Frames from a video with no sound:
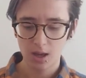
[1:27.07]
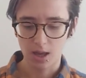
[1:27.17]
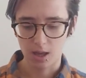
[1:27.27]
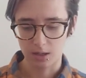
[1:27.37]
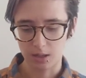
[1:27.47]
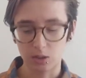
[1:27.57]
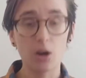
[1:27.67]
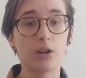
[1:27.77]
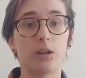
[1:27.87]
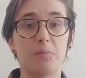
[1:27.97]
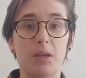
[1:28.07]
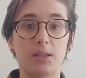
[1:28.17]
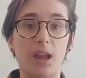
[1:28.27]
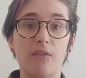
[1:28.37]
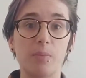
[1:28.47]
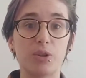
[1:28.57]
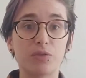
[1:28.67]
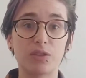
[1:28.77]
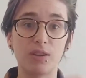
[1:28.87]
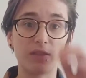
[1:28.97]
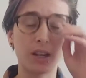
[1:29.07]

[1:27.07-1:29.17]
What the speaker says: And it's hard because I have a bunch of stuff